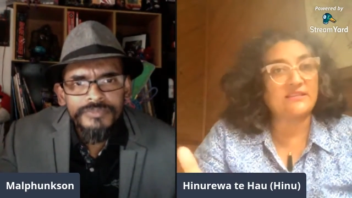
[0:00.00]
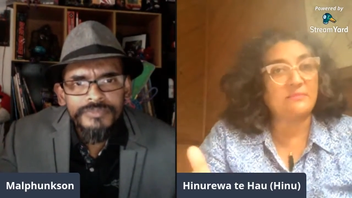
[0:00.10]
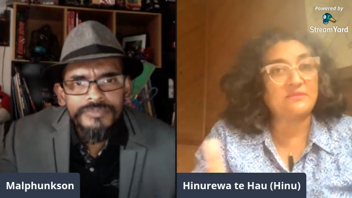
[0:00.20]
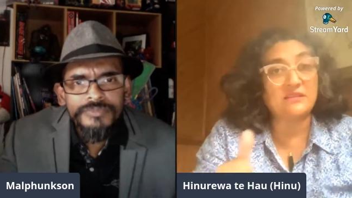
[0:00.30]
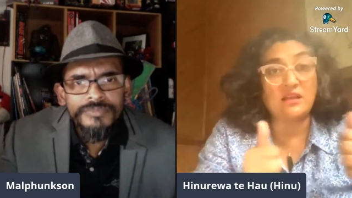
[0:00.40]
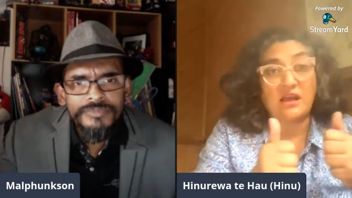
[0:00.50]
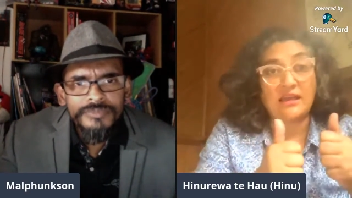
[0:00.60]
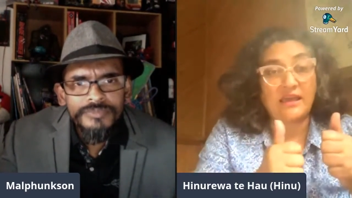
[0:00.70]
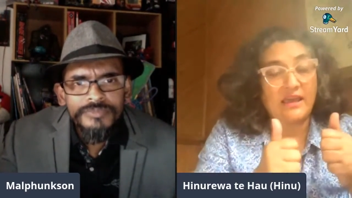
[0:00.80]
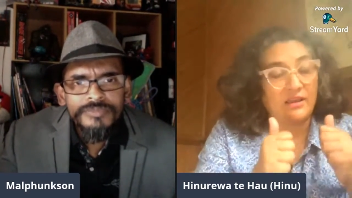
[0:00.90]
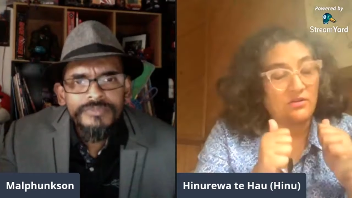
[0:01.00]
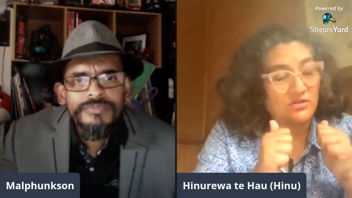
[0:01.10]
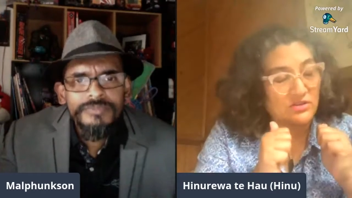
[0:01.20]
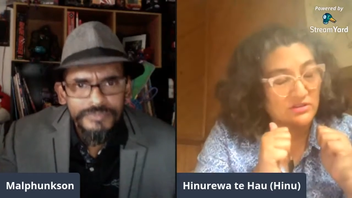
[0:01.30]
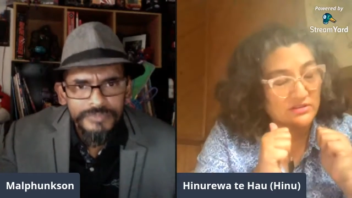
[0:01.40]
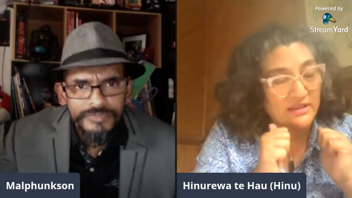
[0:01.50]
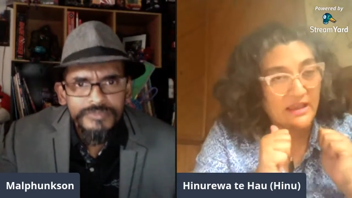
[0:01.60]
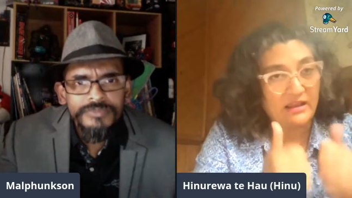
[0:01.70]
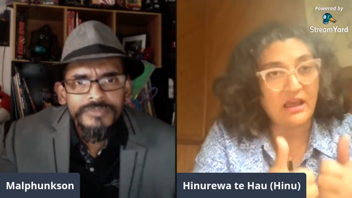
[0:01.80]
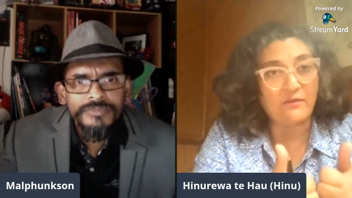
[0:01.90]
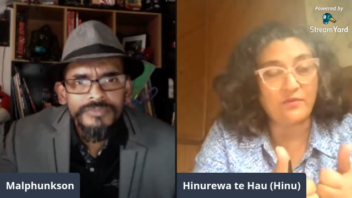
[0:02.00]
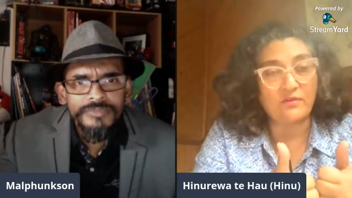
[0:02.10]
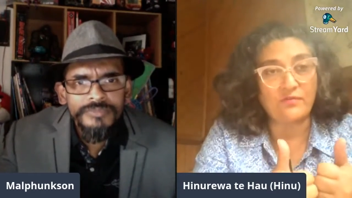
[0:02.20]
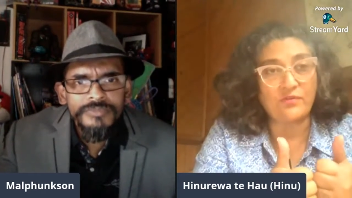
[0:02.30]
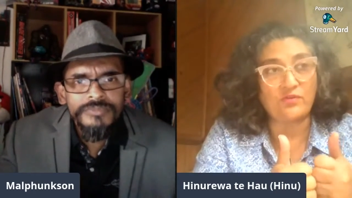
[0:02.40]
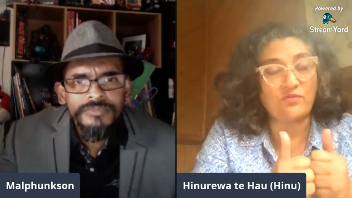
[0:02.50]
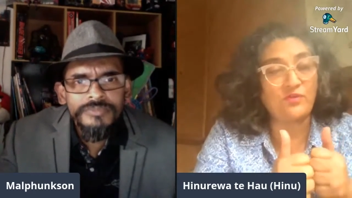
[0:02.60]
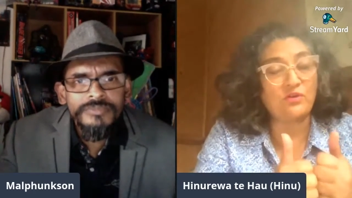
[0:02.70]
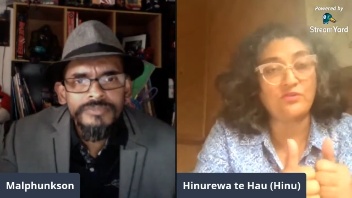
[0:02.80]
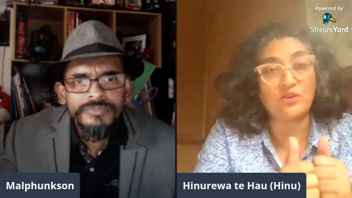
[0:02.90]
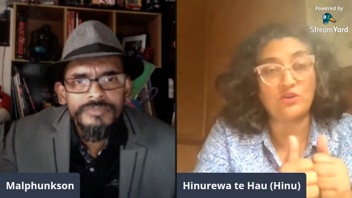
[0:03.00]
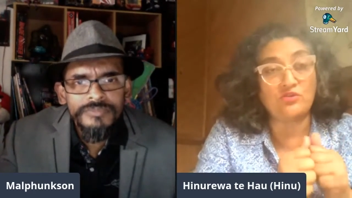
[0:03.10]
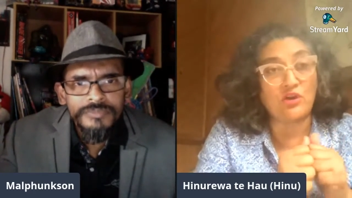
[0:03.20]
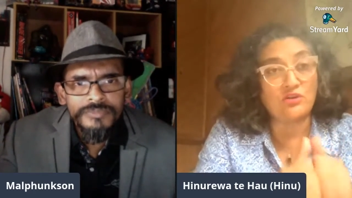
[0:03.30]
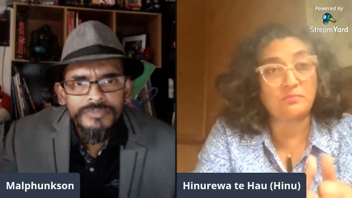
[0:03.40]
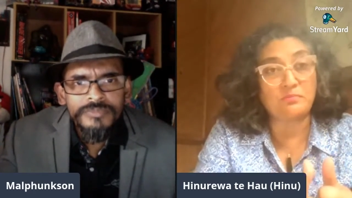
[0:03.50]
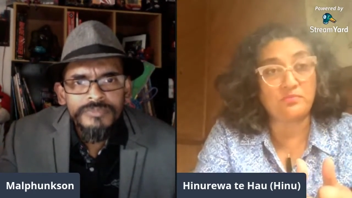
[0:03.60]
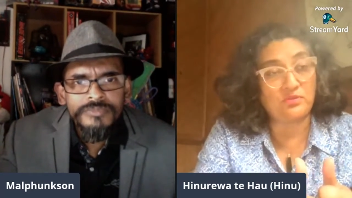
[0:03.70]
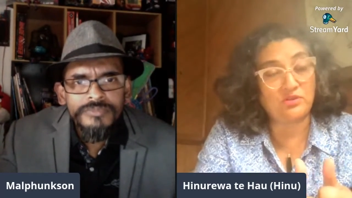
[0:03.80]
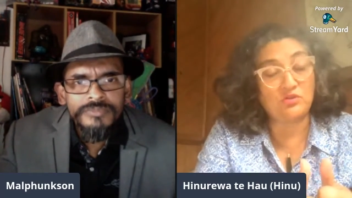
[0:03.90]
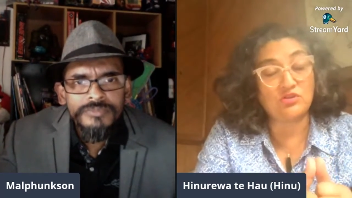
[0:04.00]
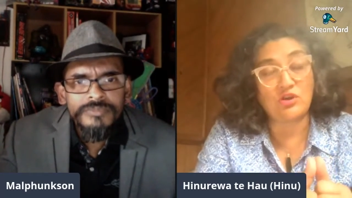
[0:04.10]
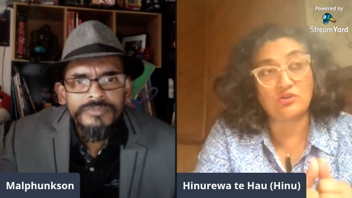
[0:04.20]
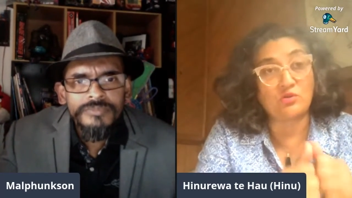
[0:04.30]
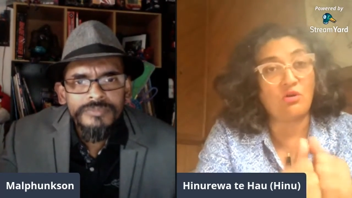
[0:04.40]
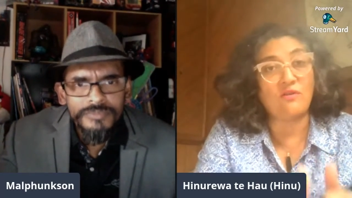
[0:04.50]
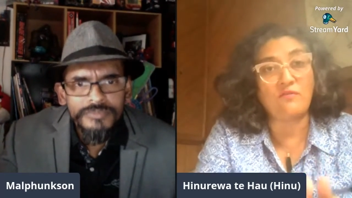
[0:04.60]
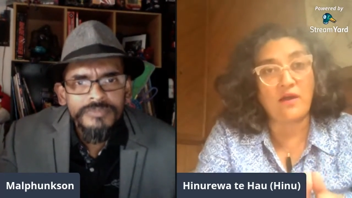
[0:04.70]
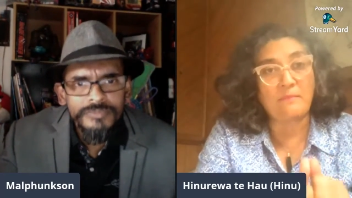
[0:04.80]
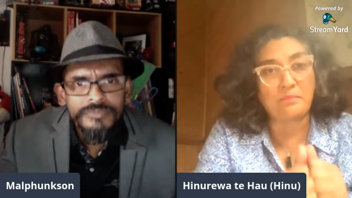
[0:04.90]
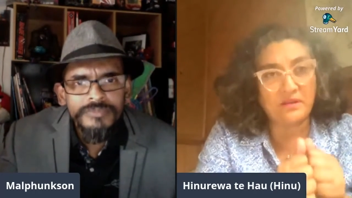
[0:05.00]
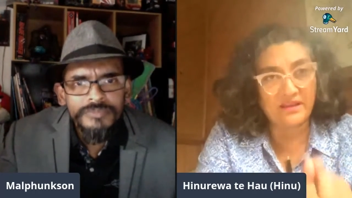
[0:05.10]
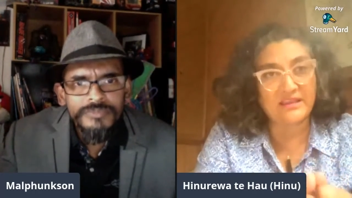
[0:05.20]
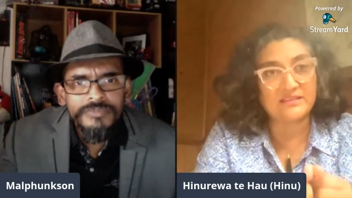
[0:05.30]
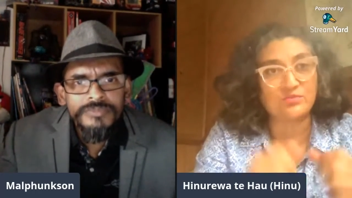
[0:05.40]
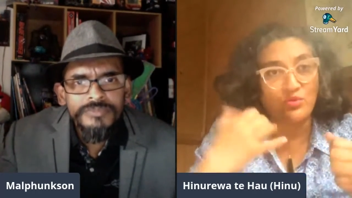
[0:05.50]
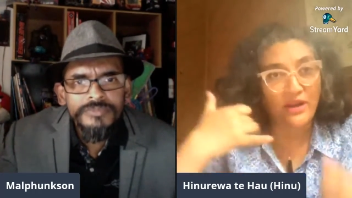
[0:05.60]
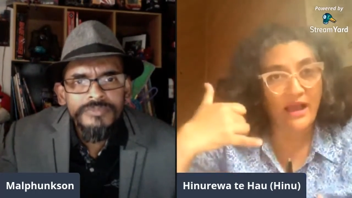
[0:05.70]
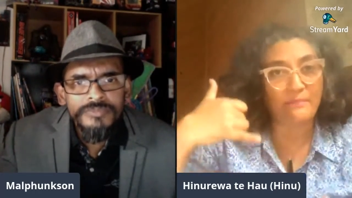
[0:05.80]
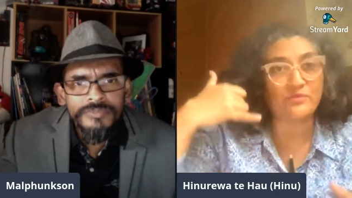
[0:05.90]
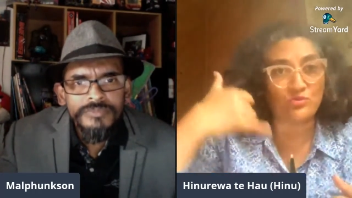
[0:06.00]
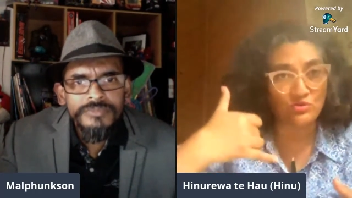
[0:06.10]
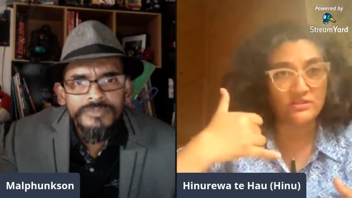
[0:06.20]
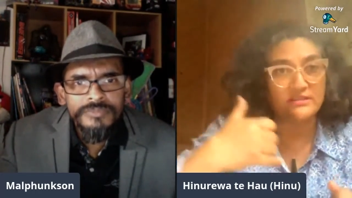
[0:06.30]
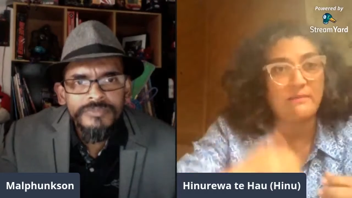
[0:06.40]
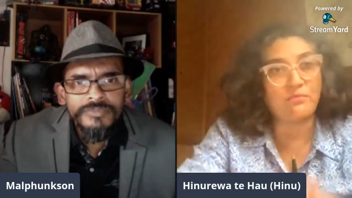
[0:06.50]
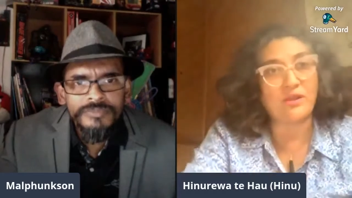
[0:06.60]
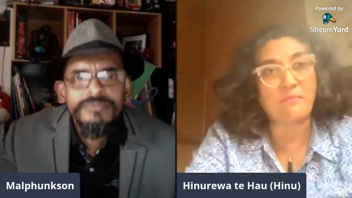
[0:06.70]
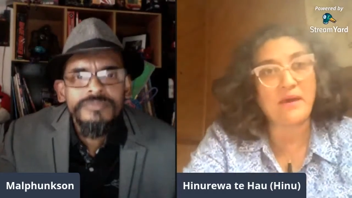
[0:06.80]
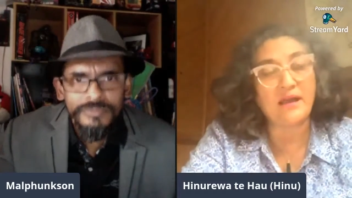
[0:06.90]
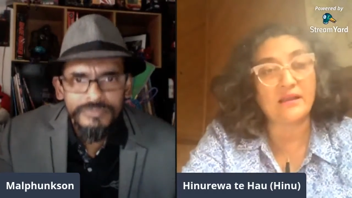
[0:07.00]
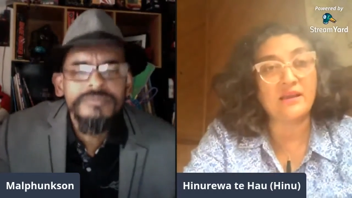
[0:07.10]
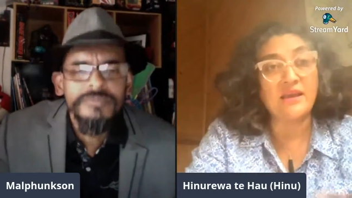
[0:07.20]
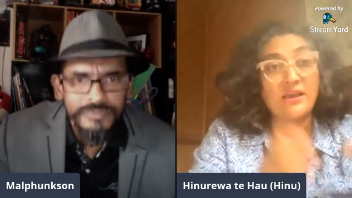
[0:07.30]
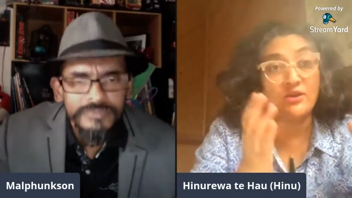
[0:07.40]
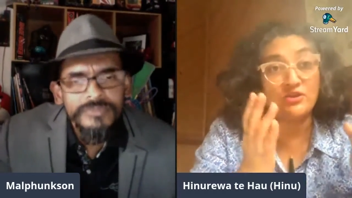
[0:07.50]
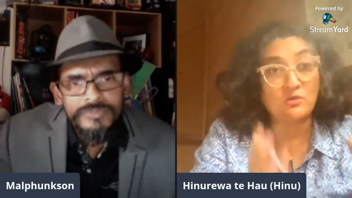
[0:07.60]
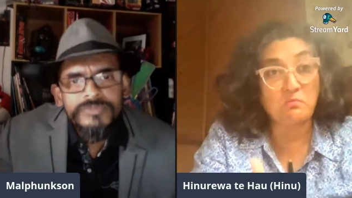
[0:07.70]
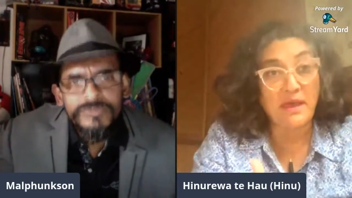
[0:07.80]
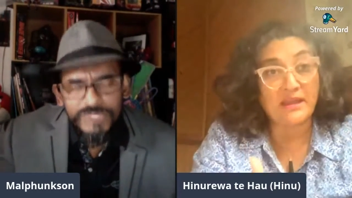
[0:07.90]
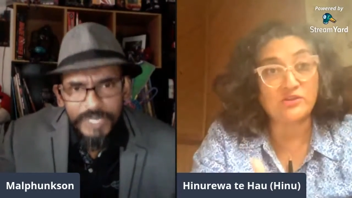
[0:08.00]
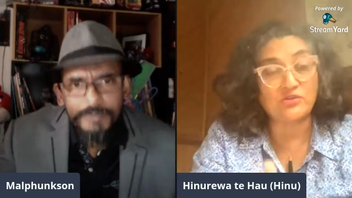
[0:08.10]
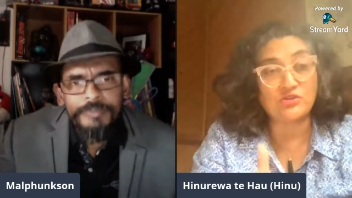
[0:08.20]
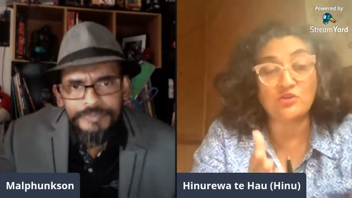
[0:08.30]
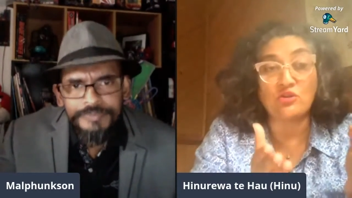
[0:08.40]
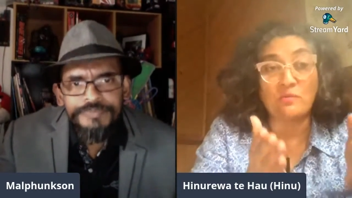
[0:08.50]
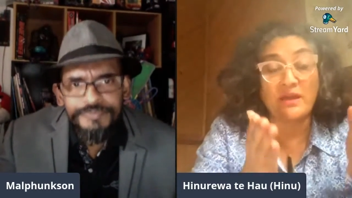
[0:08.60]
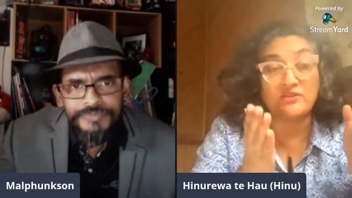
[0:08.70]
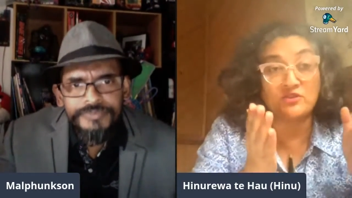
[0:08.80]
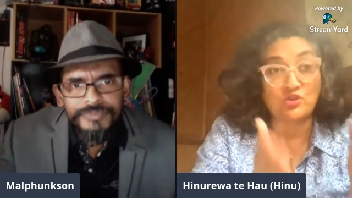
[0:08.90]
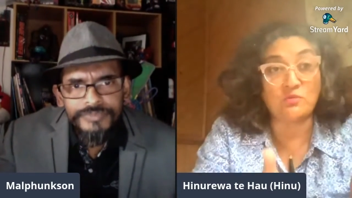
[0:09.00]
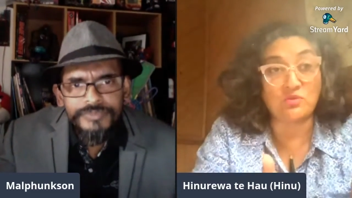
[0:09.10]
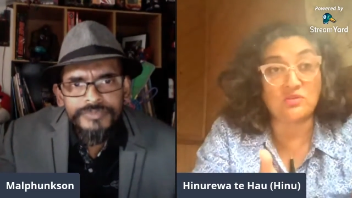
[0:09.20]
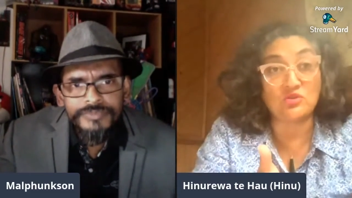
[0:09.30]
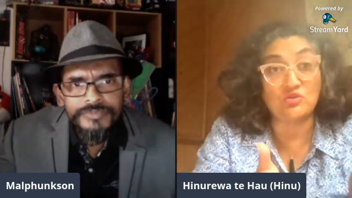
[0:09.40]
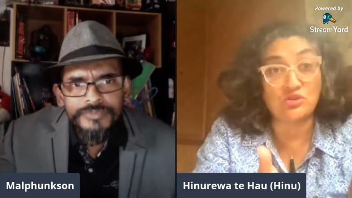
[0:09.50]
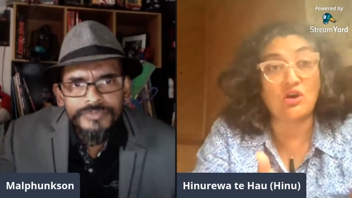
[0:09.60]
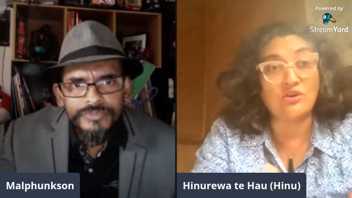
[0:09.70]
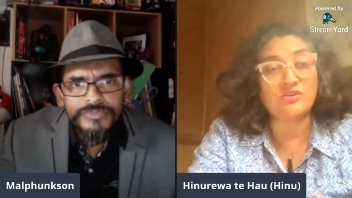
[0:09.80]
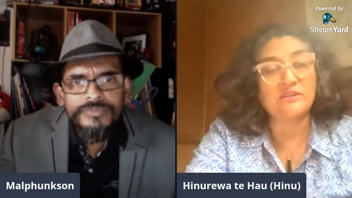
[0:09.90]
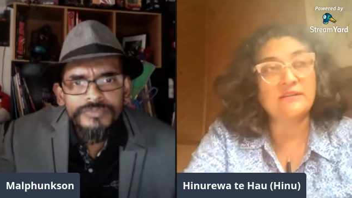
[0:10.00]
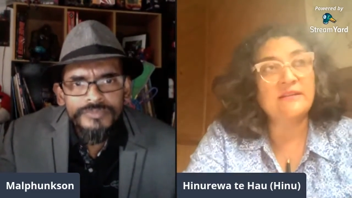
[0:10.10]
Speaker 1: subsidy, I cannot say enough. If you feel that you don't qualify, please ring up, talk to somebody about it, because you may do. Don't assume you don't.